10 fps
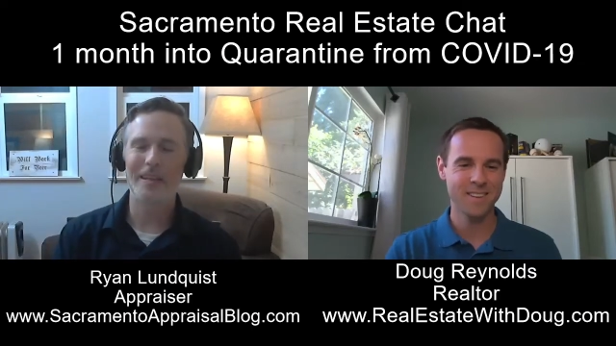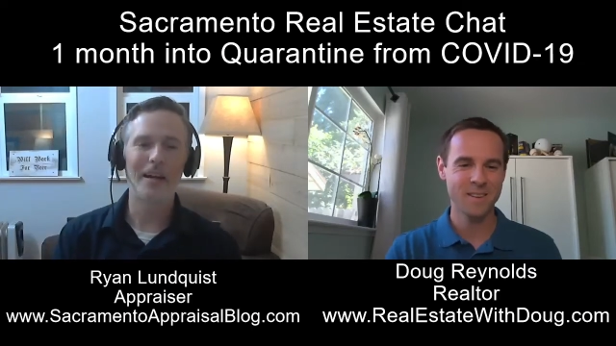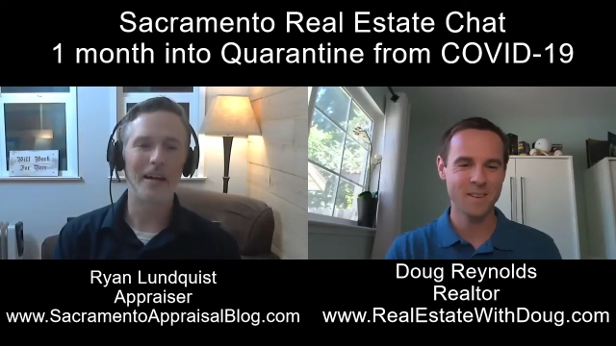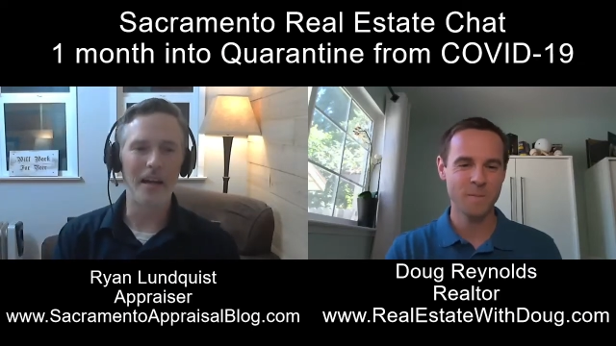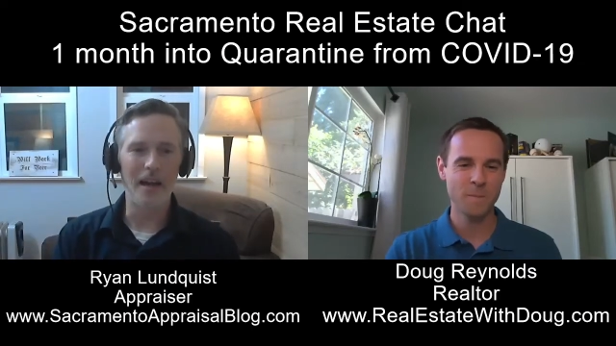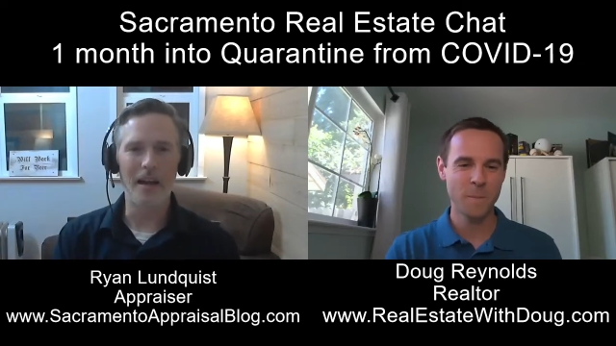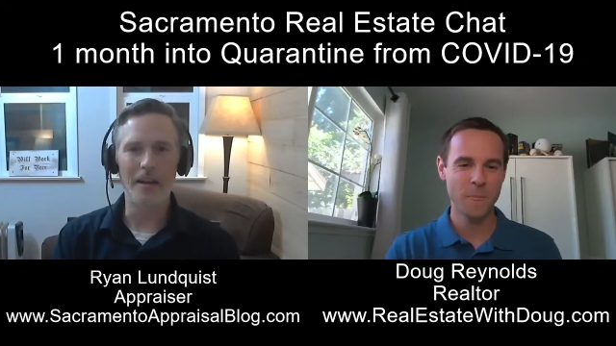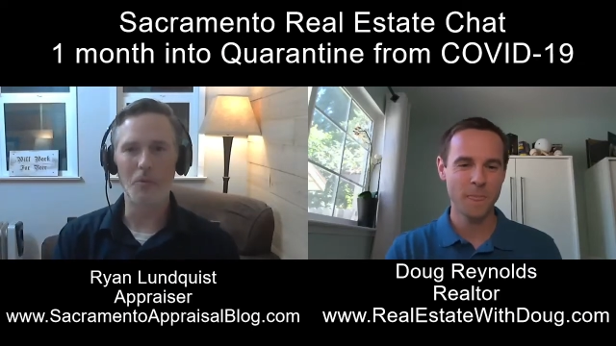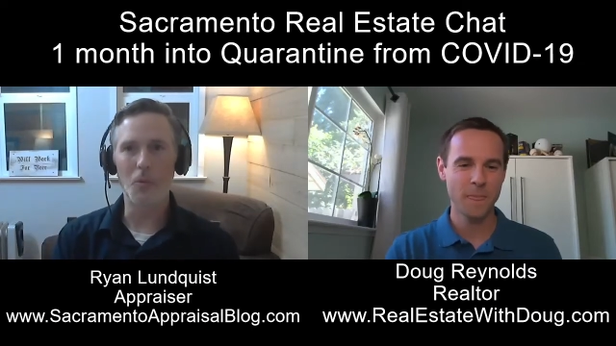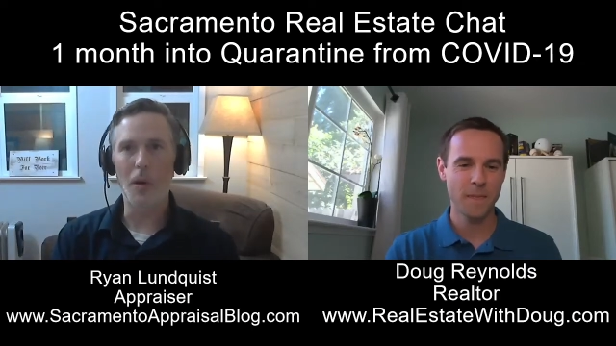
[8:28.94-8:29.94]
Speaker 1: yeah,
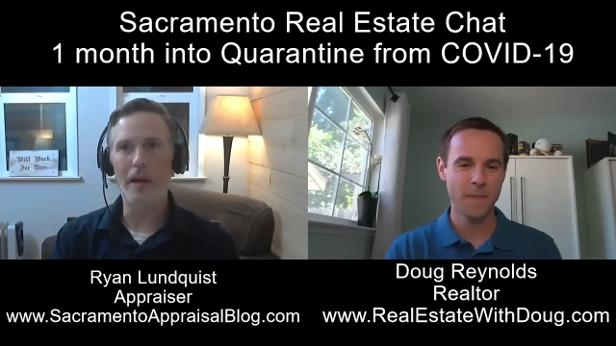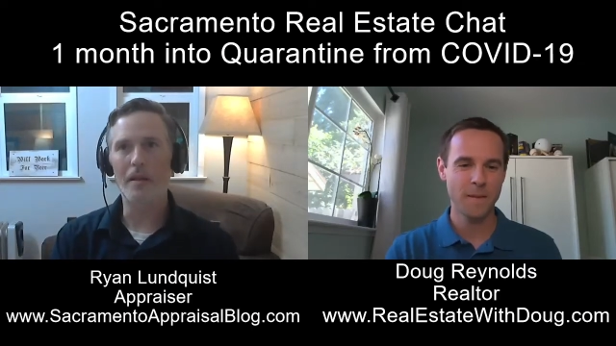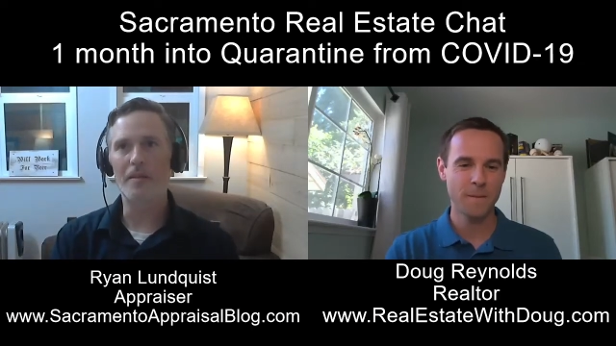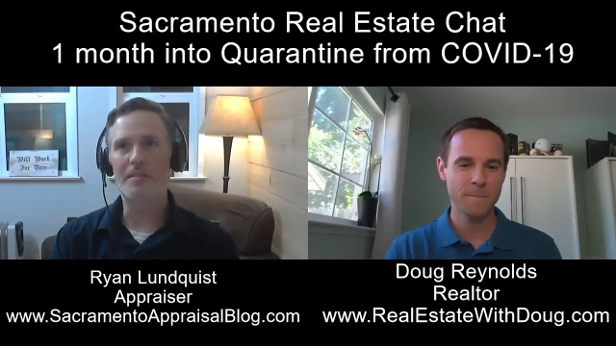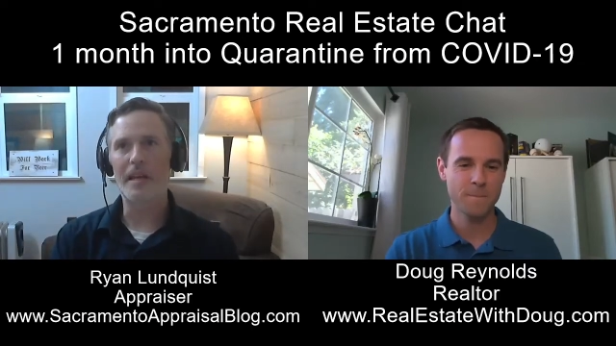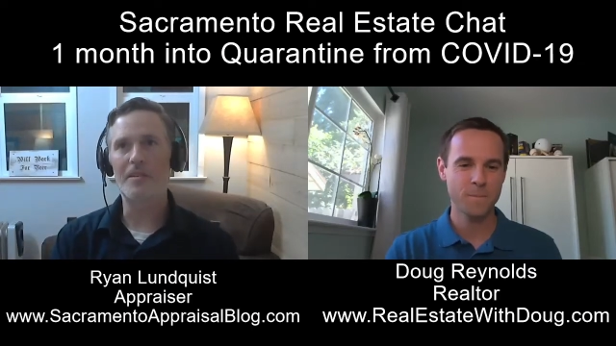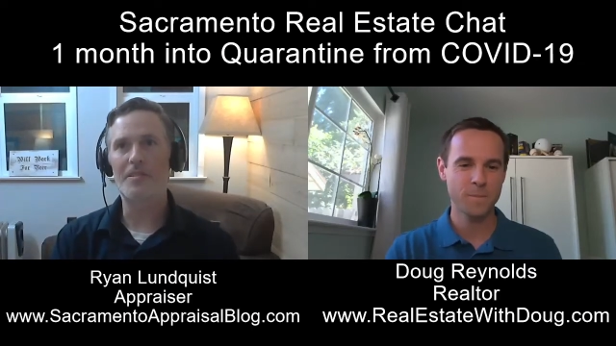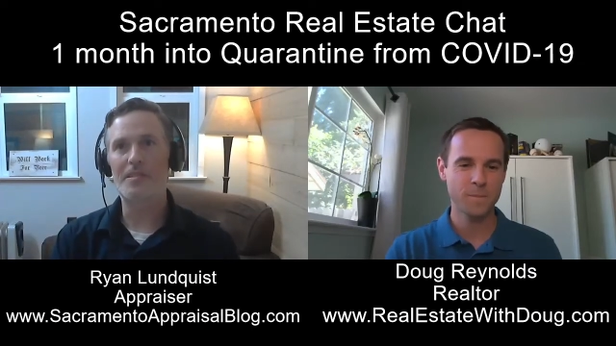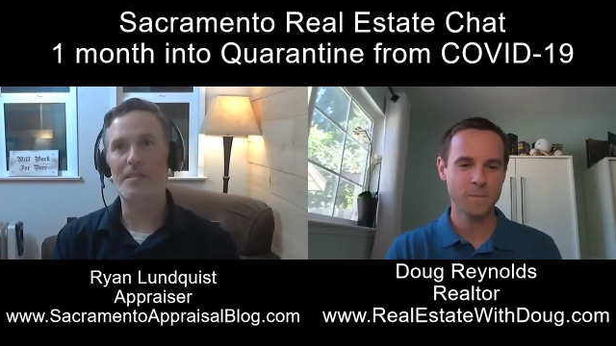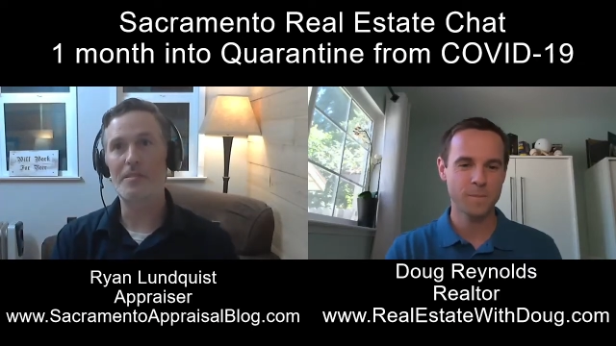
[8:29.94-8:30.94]
I ran
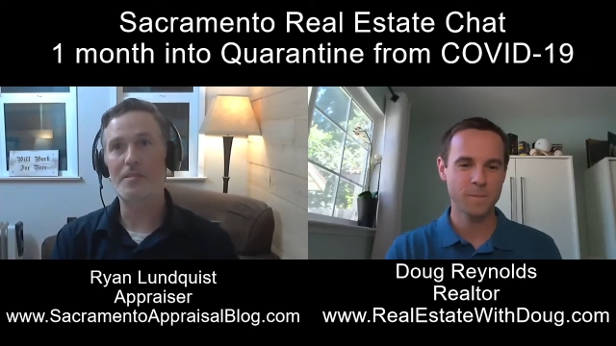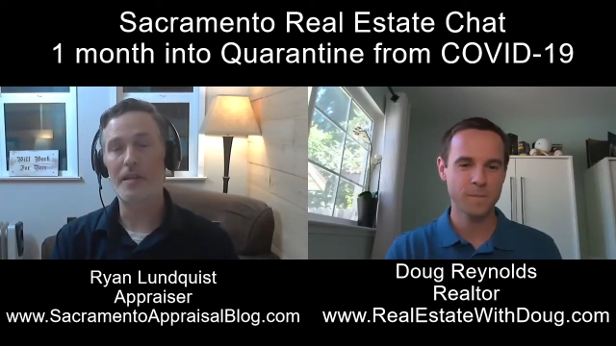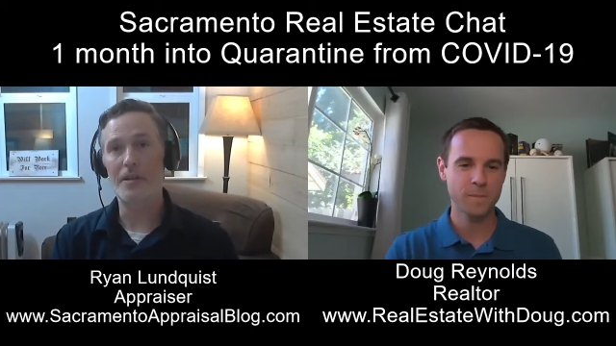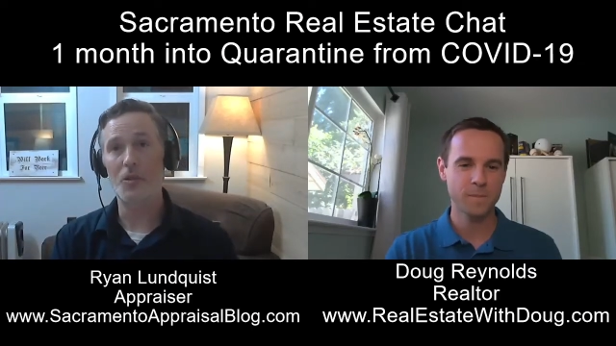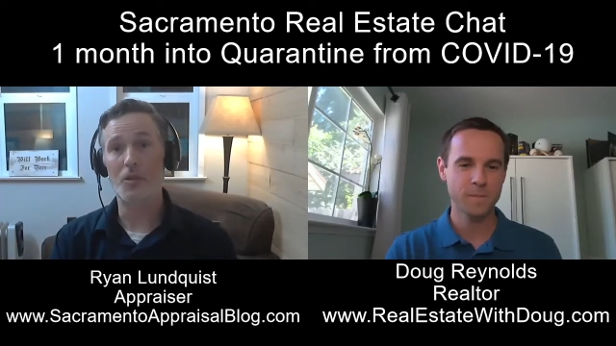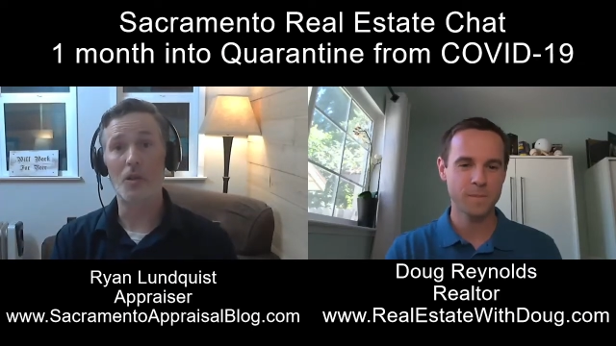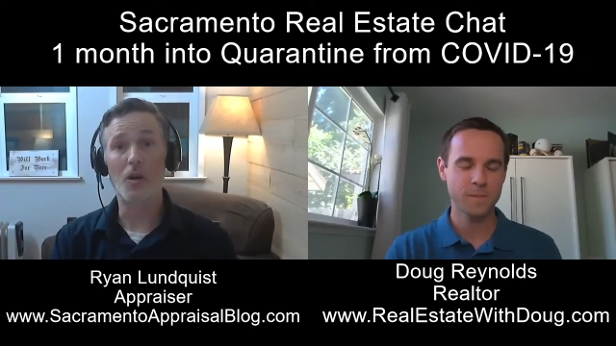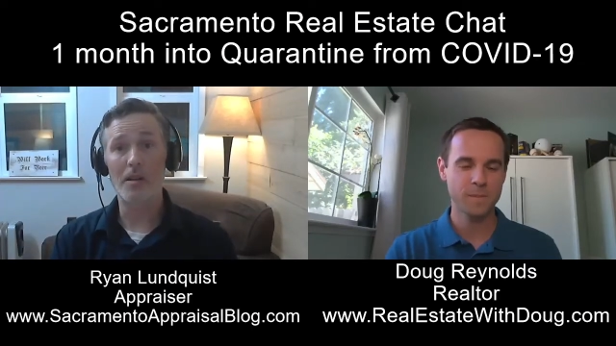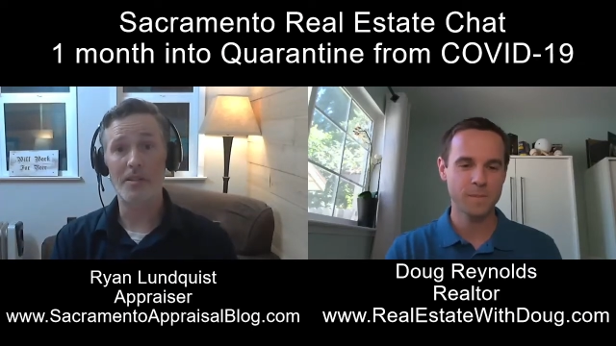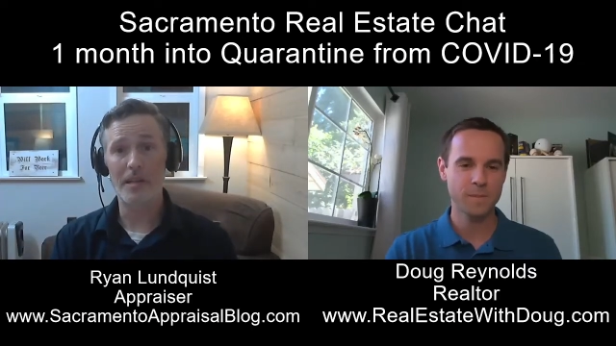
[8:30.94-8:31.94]
stats since actually the
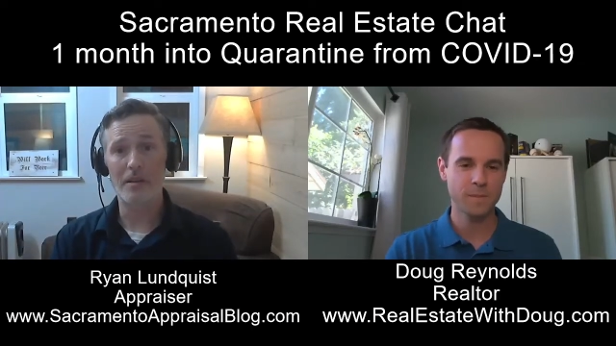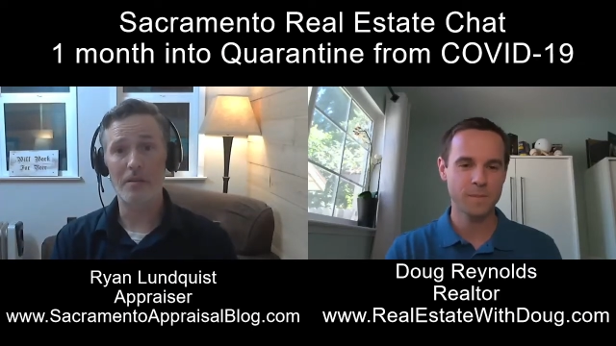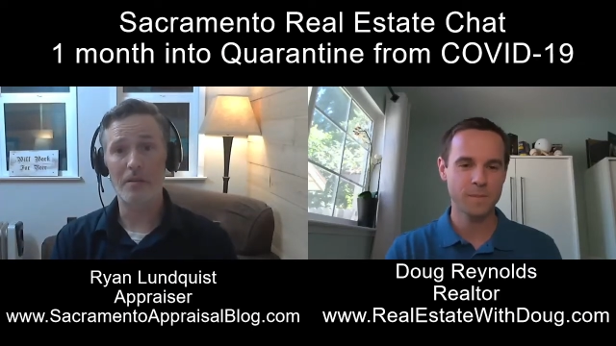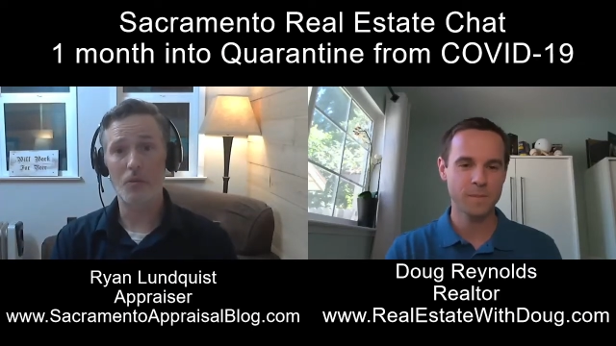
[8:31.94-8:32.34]
lockdown,